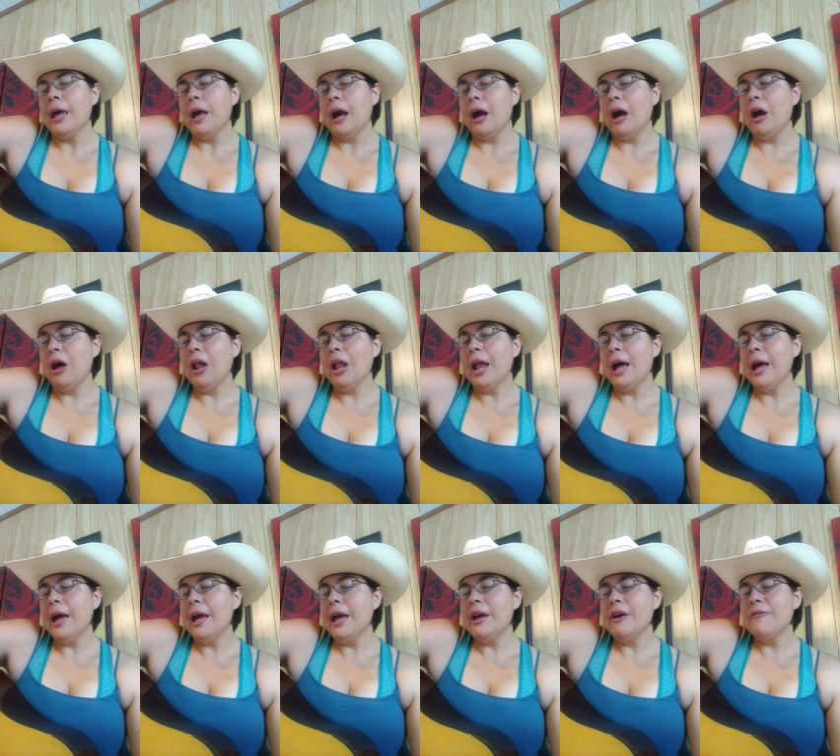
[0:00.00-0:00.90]
All
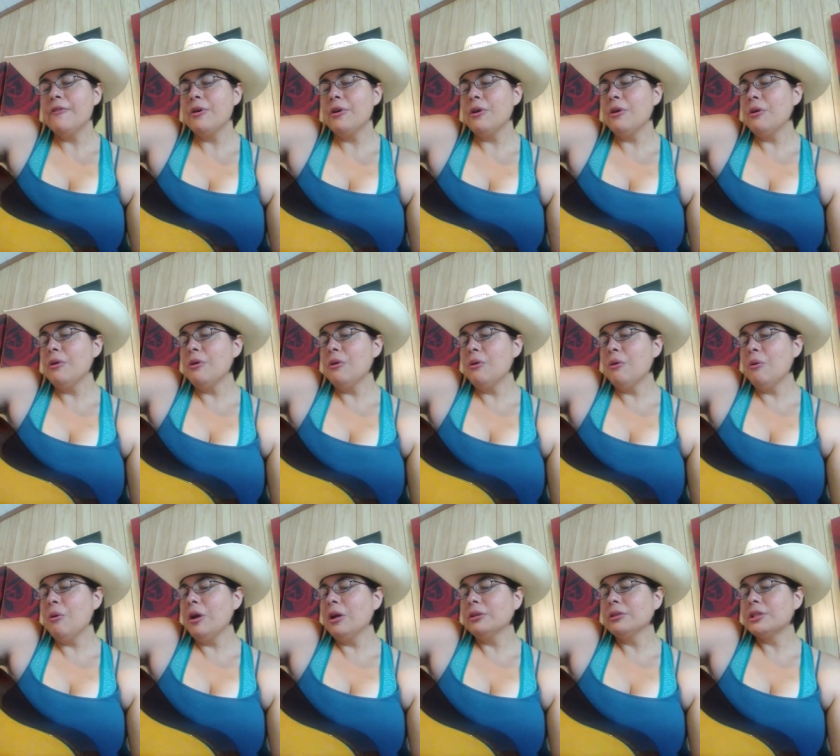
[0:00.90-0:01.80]
I ever
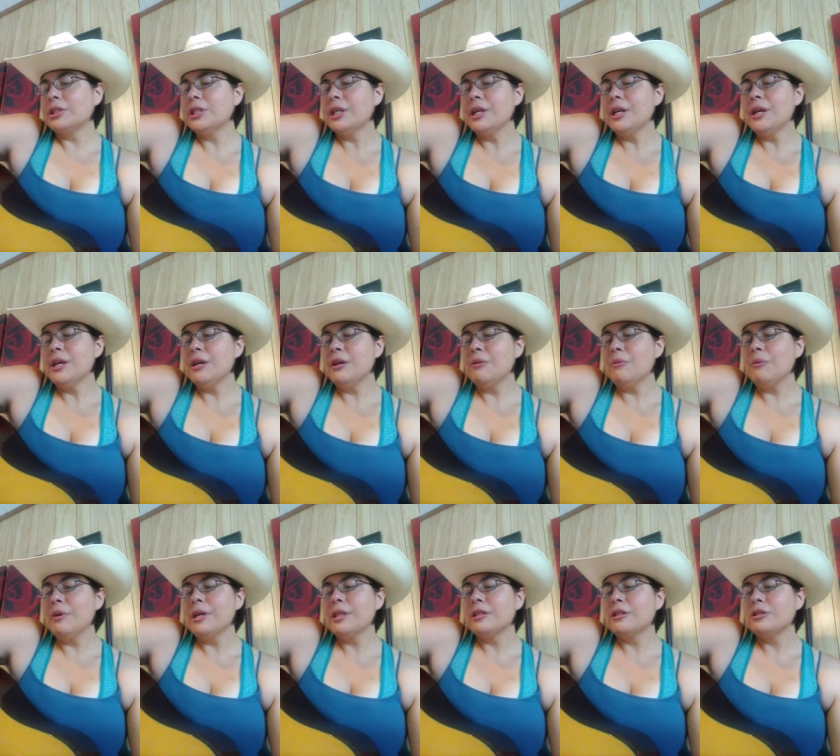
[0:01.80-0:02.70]
wanted
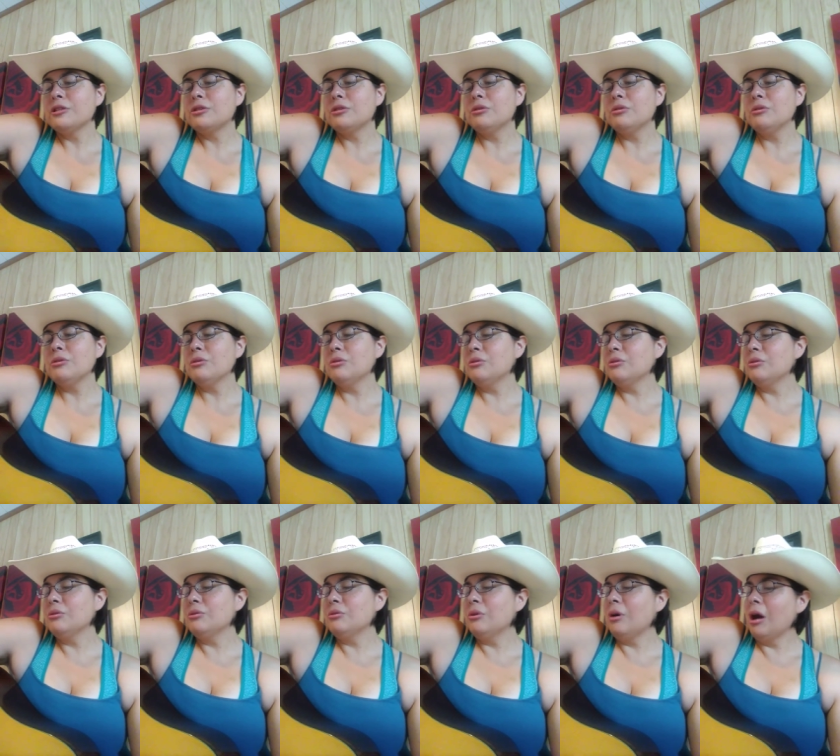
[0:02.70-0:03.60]
was a
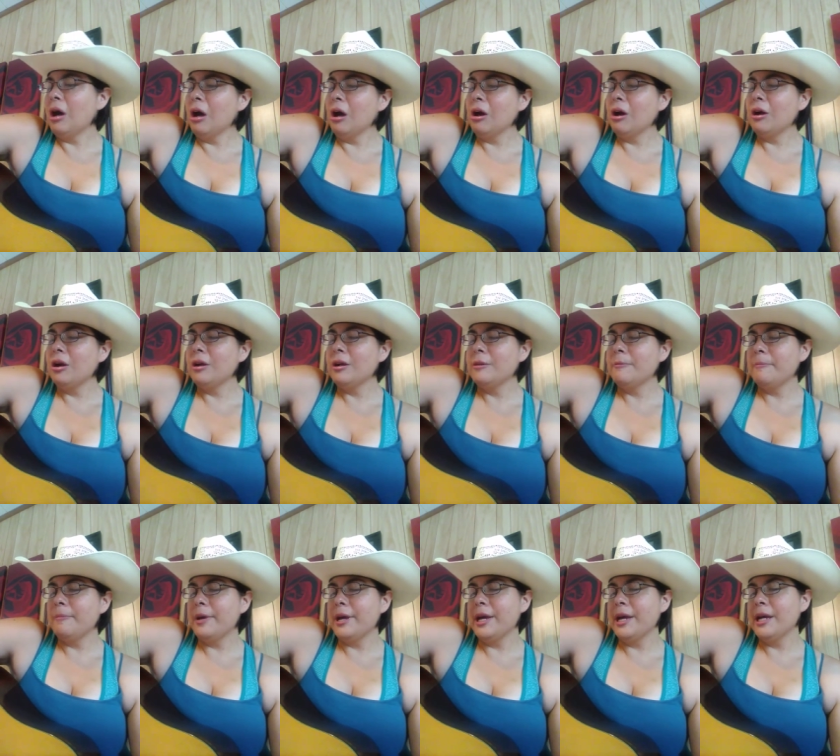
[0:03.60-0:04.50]
true hearted
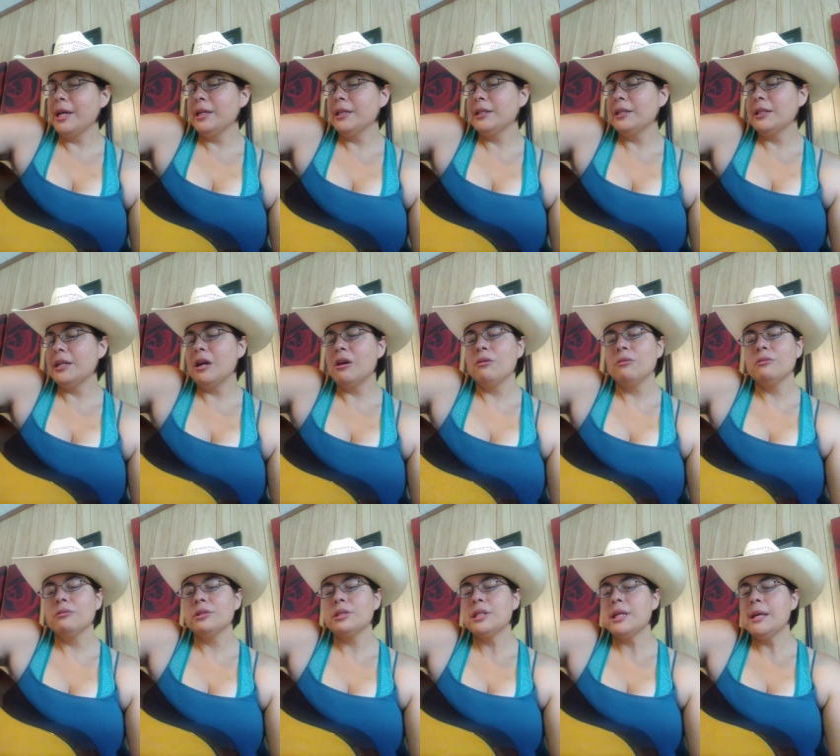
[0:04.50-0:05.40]
man.
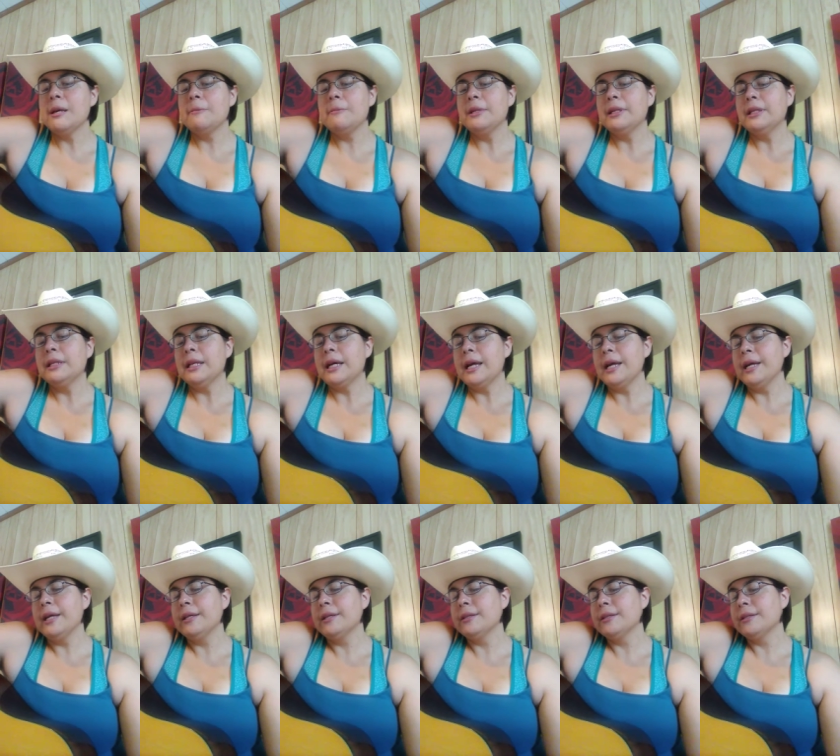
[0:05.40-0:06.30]
Don't tell me
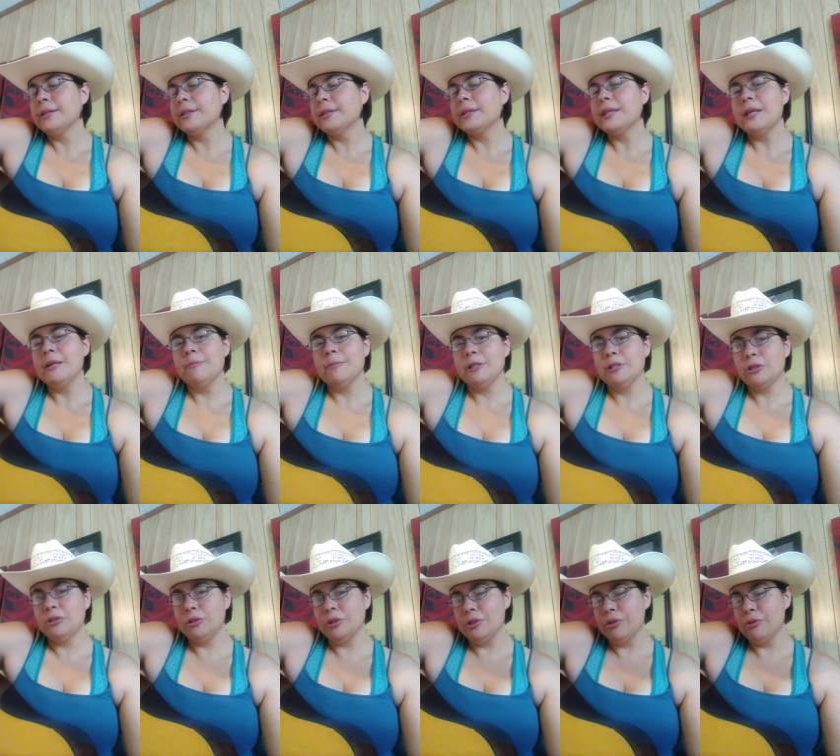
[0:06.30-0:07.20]
lies, give me
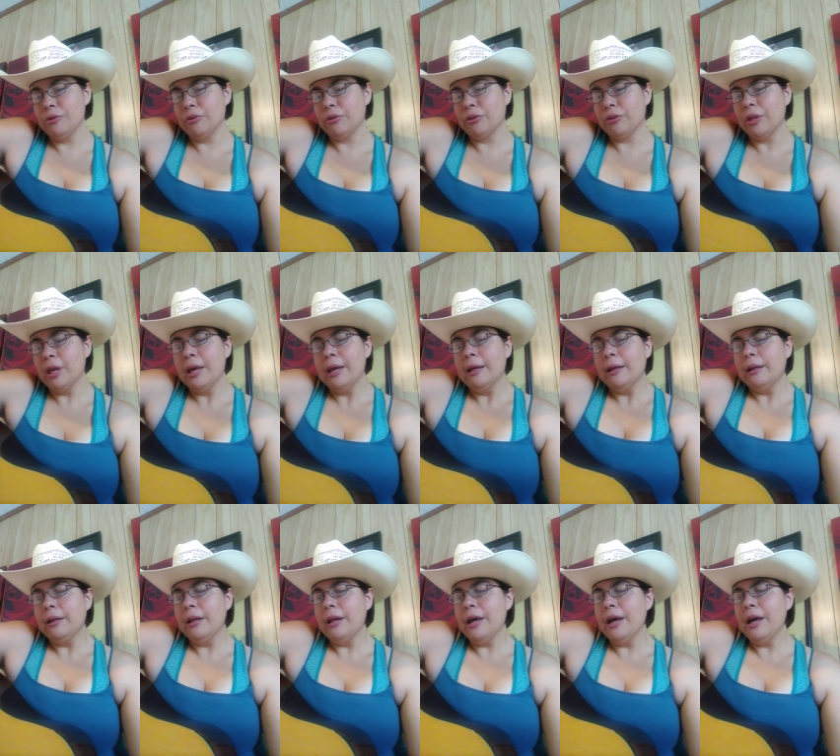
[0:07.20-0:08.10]
truth,
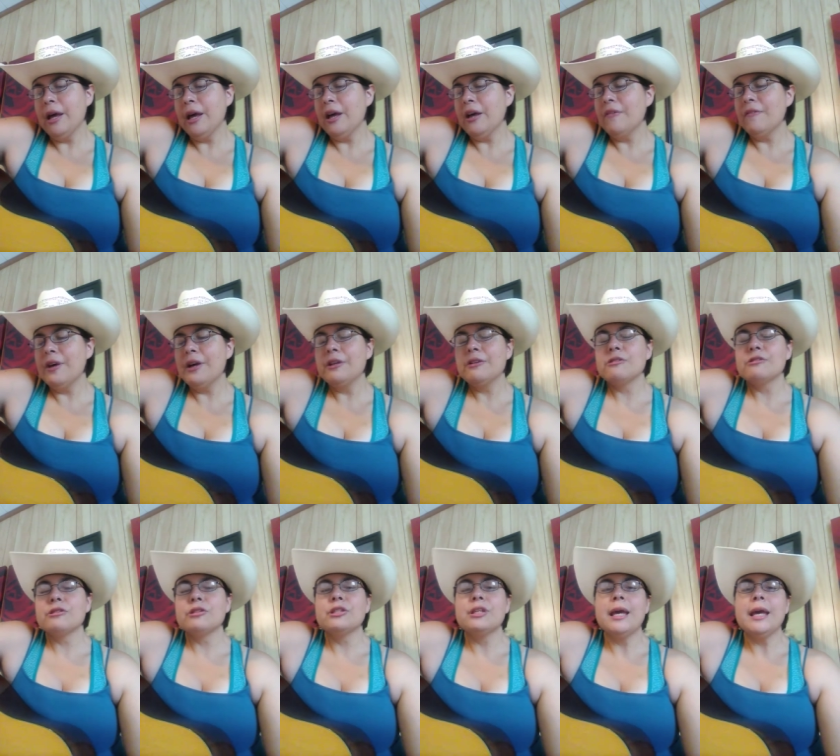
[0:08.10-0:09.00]
love,
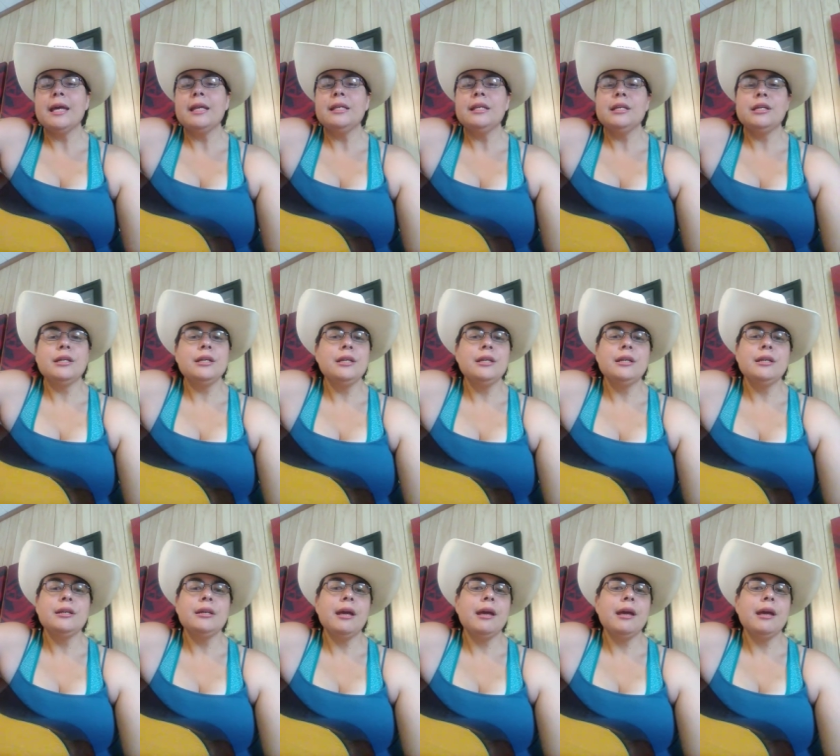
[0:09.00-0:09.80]
understanding,